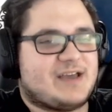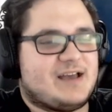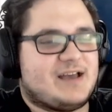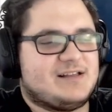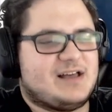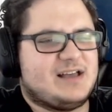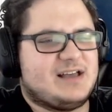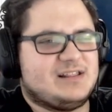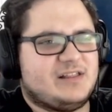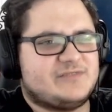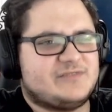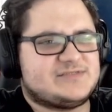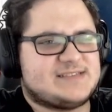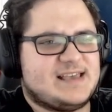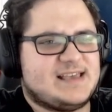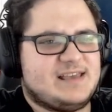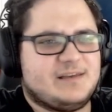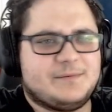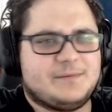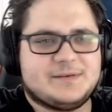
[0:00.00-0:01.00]
I love
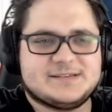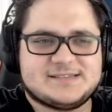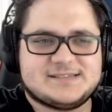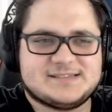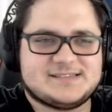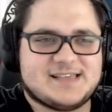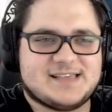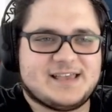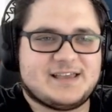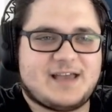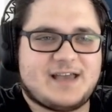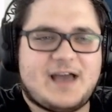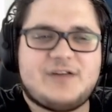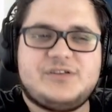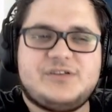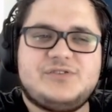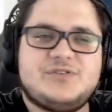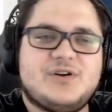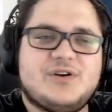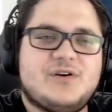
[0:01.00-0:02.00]
seeing him because it's like, how do
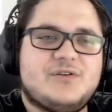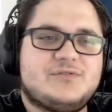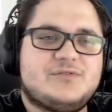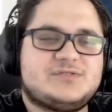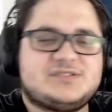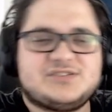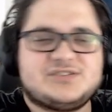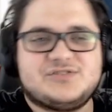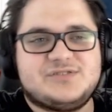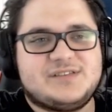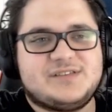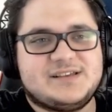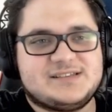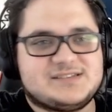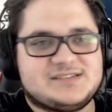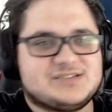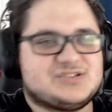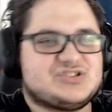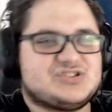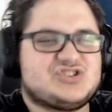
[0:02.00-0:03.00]
you know certain
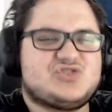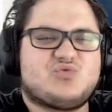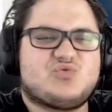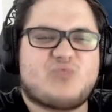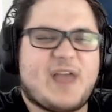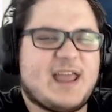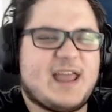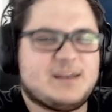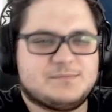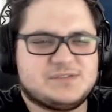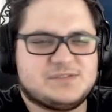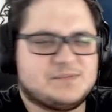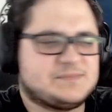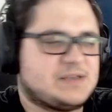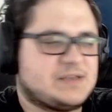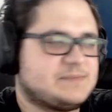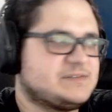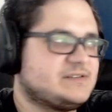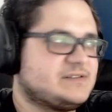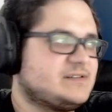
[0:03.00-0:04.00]
things? Because it's so random
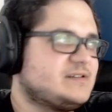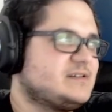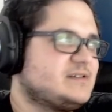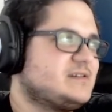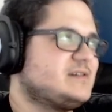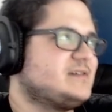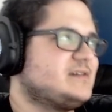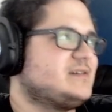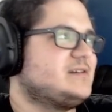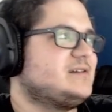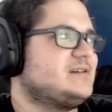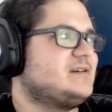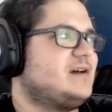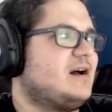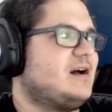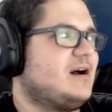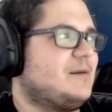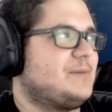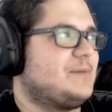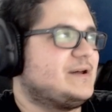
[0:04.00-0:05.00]
sometimes. But